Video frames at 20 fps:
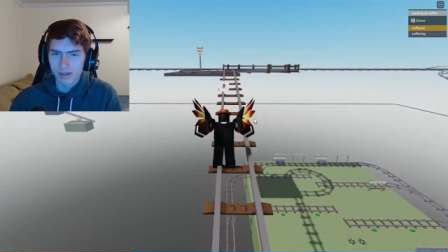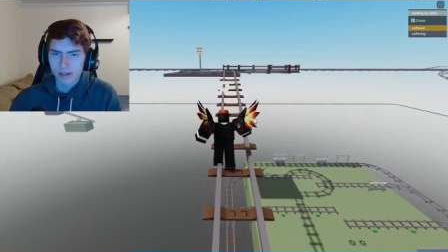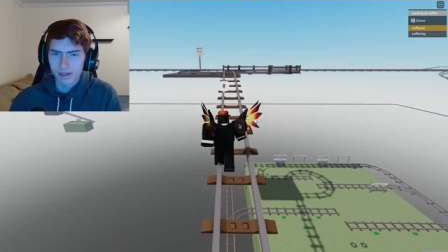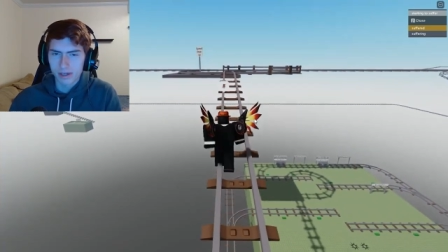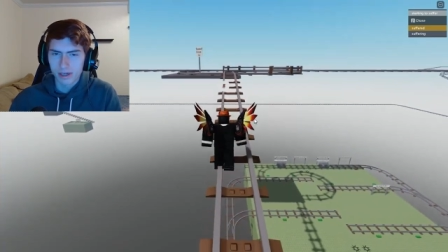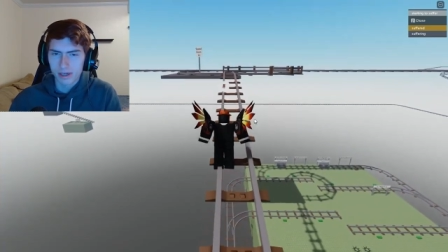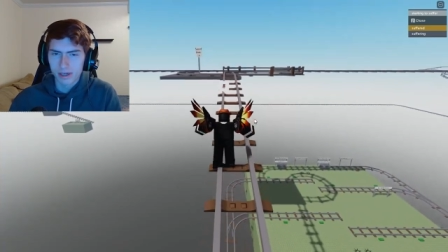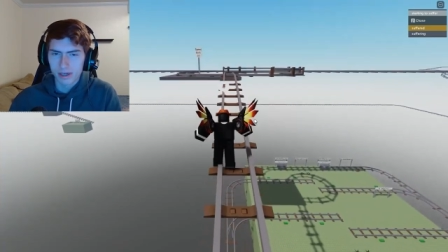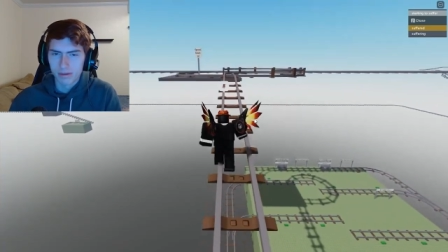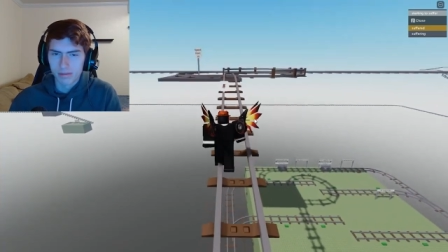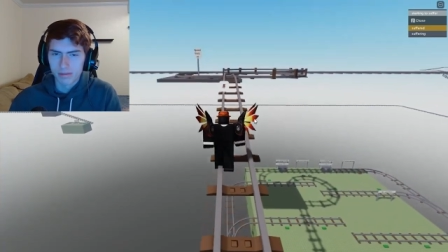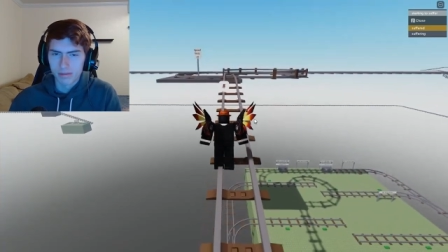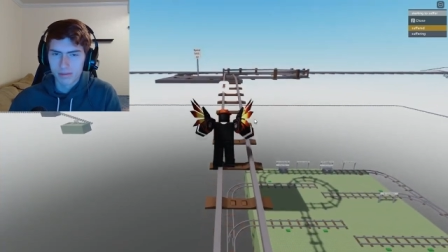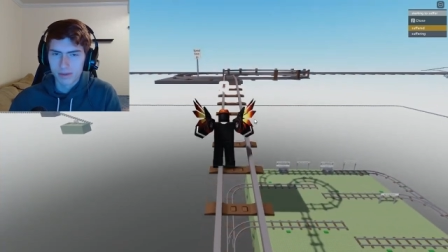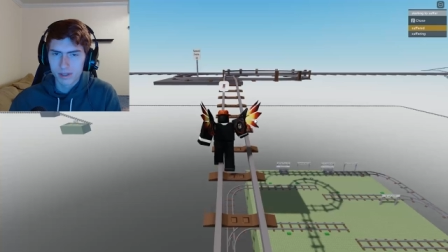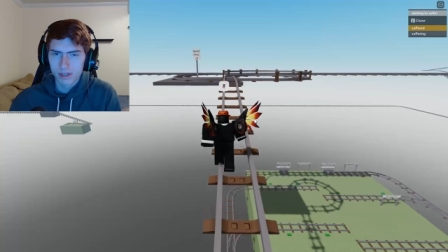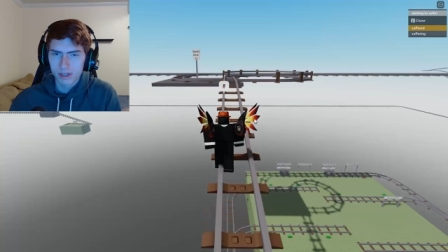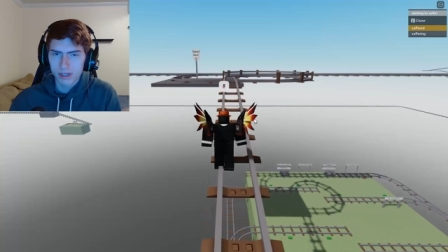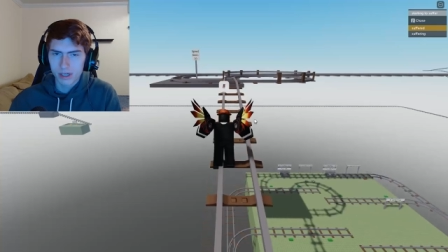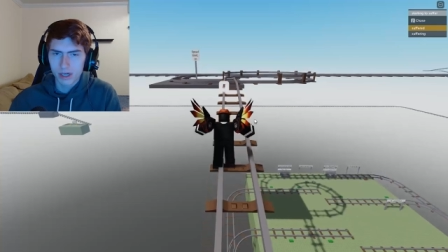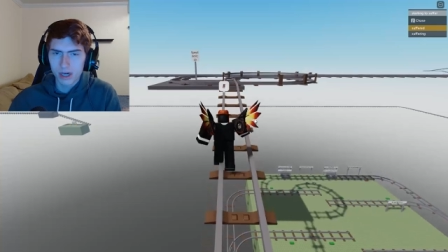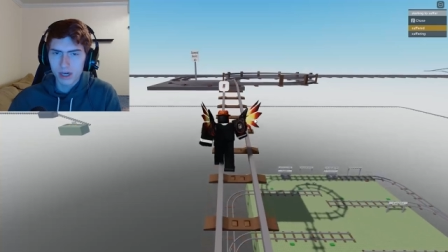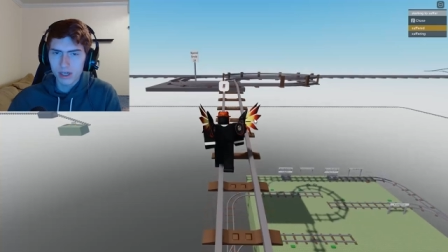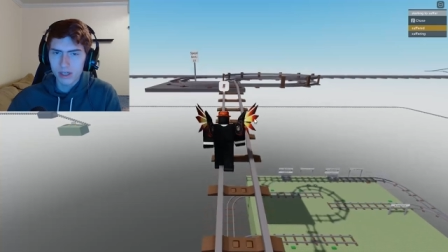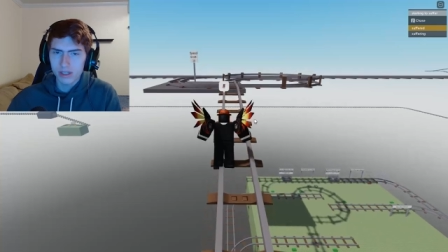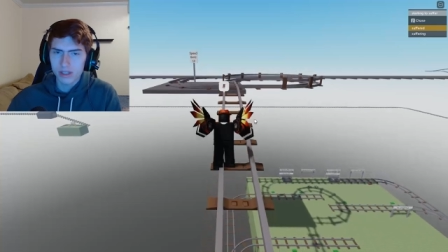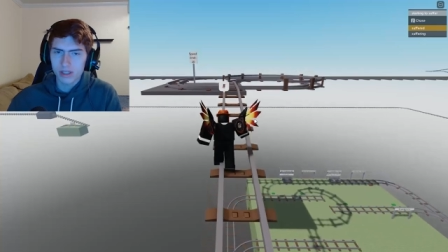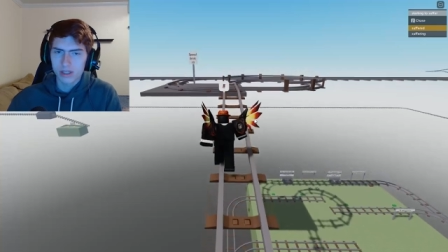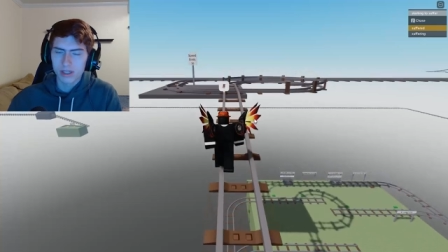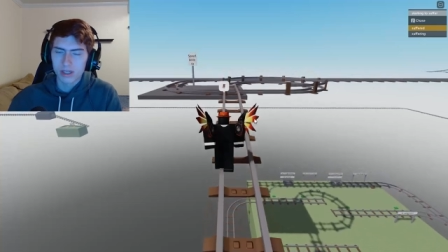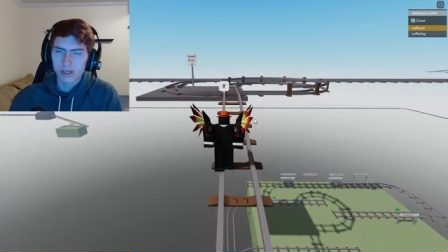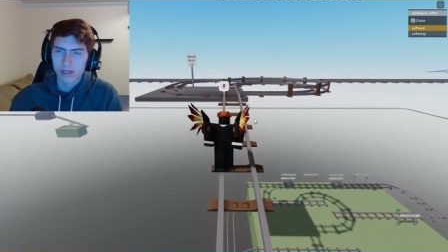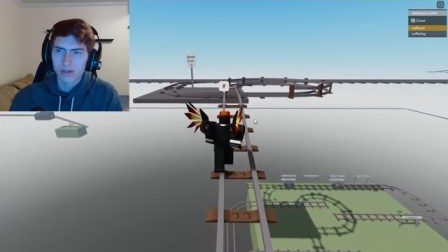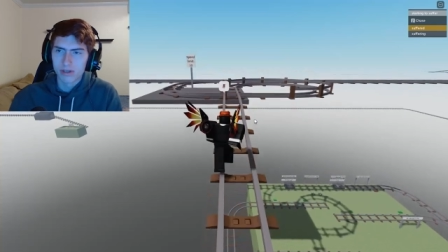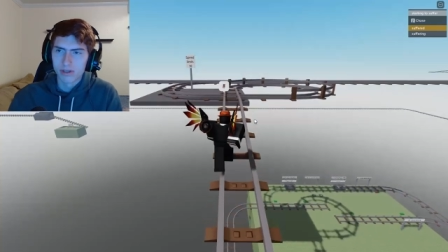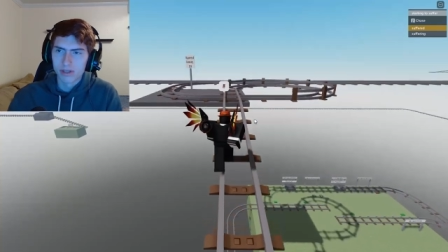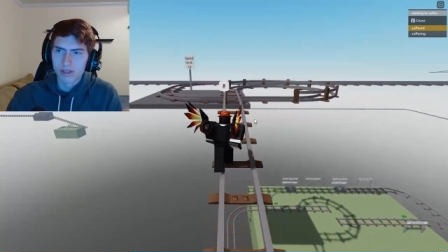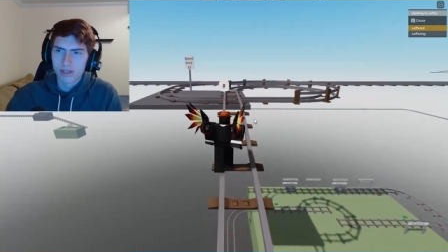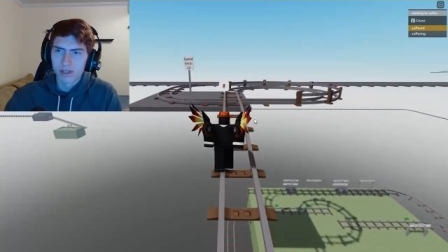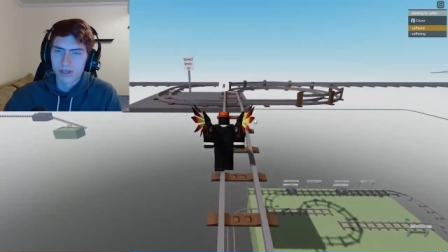um, carts,
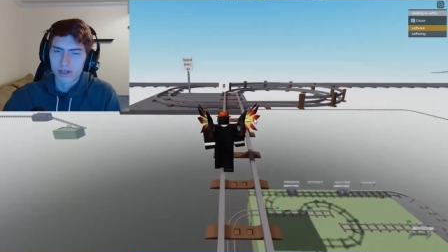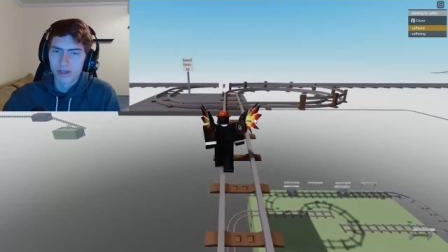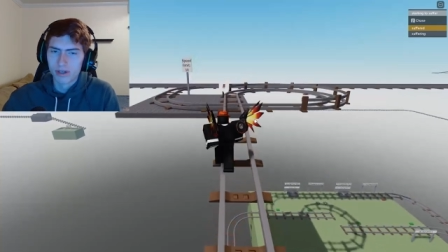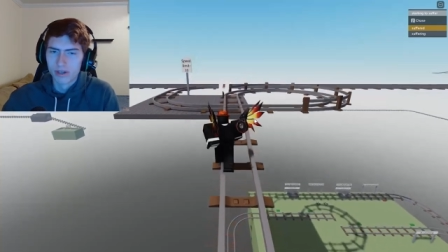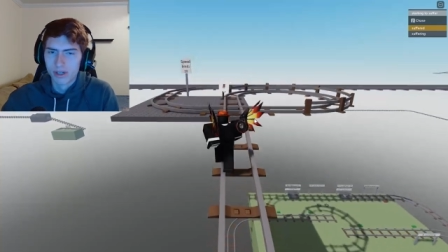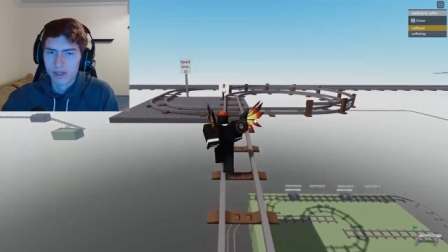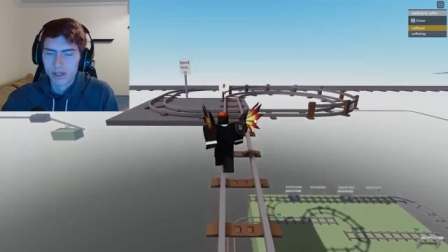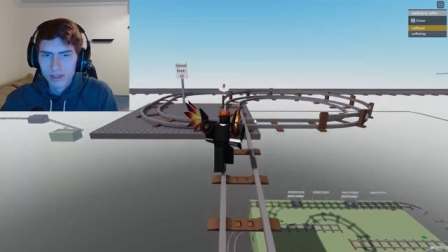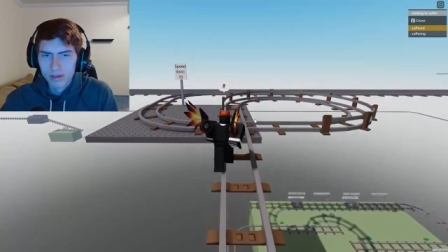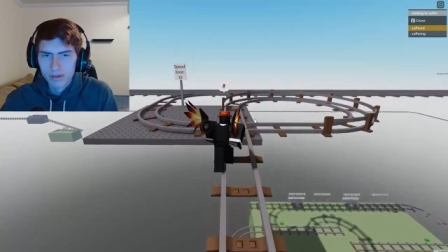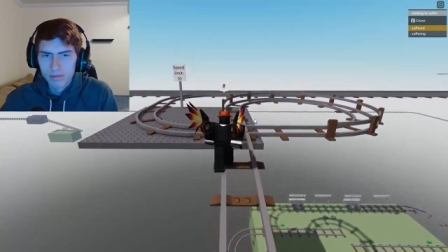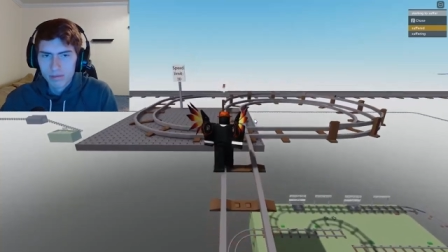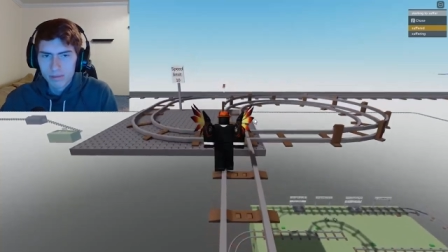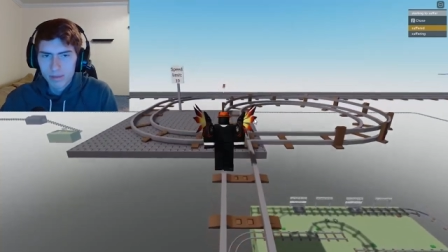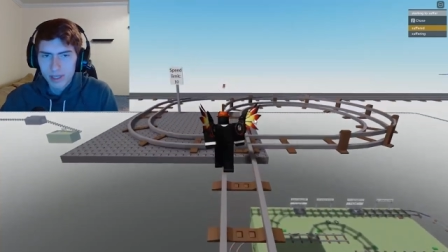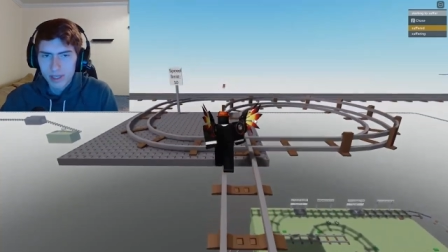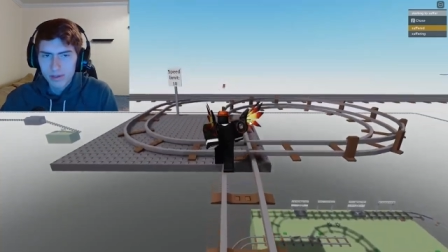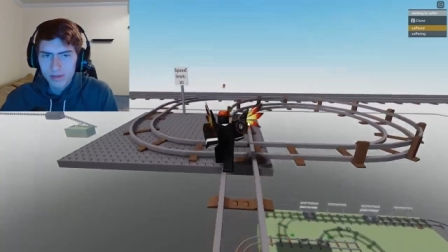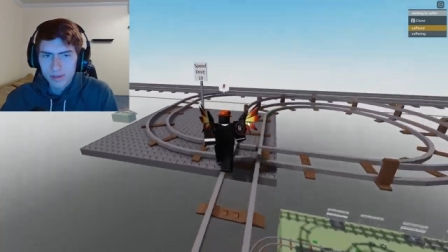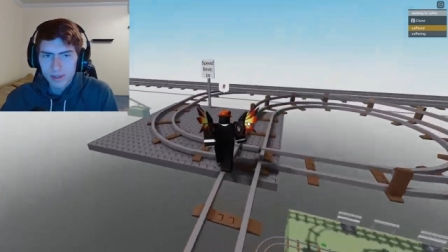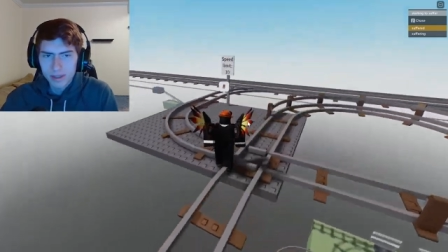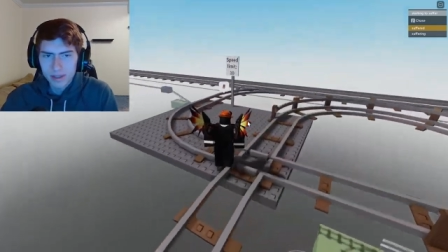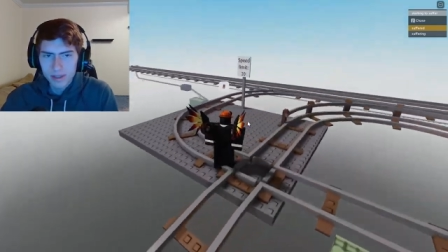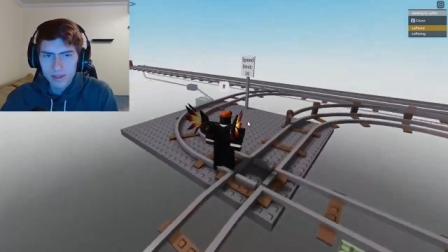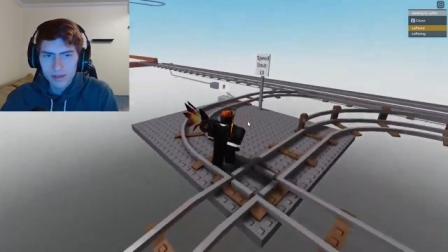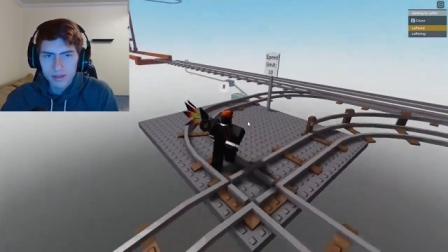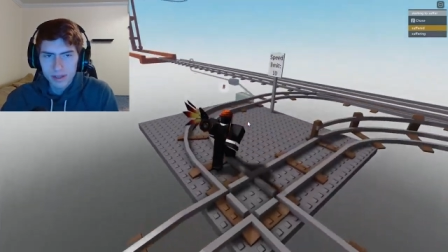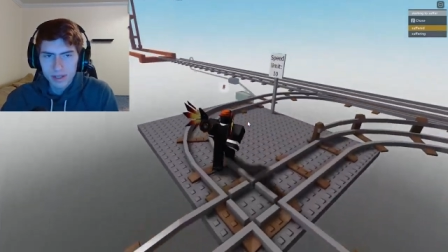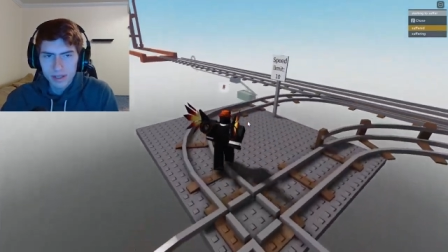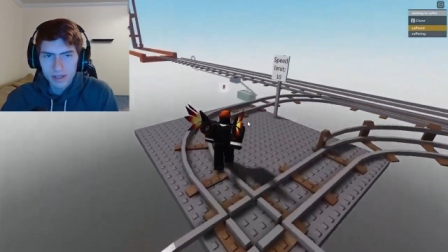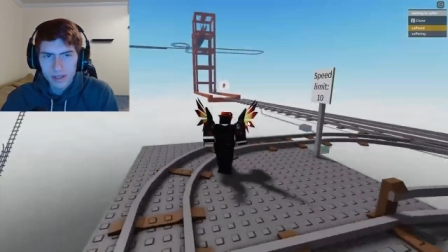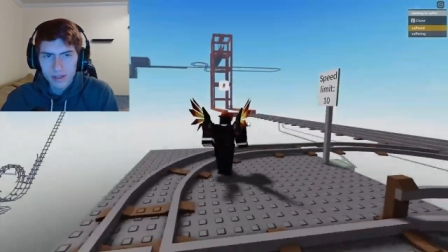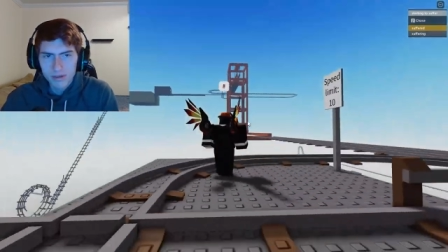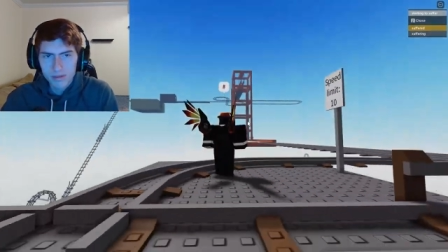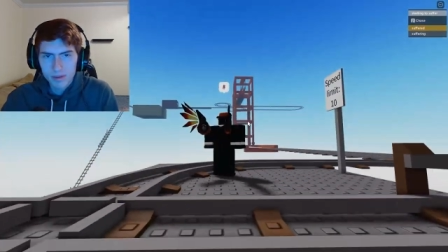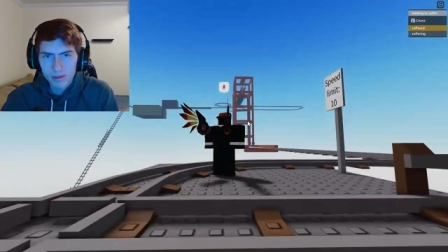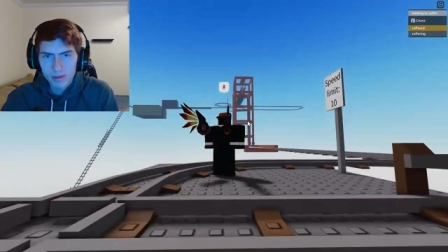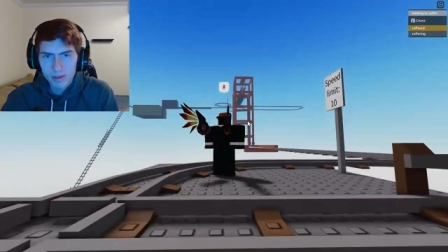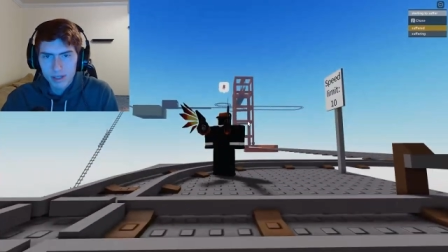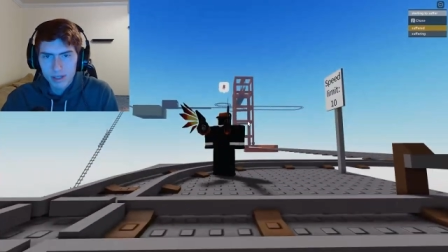though, so maybe,
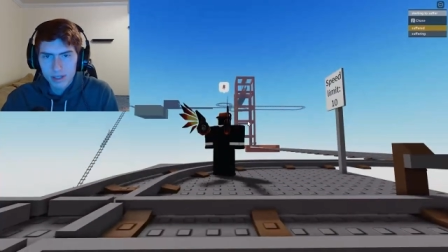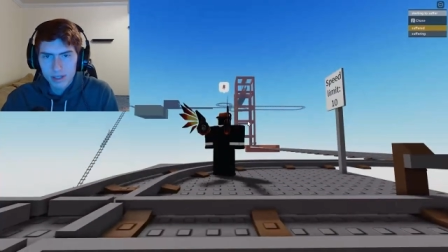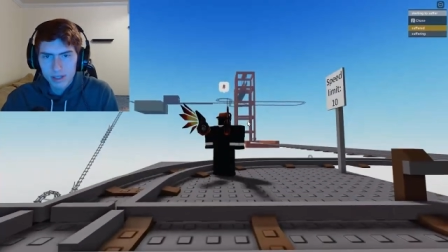maybe I can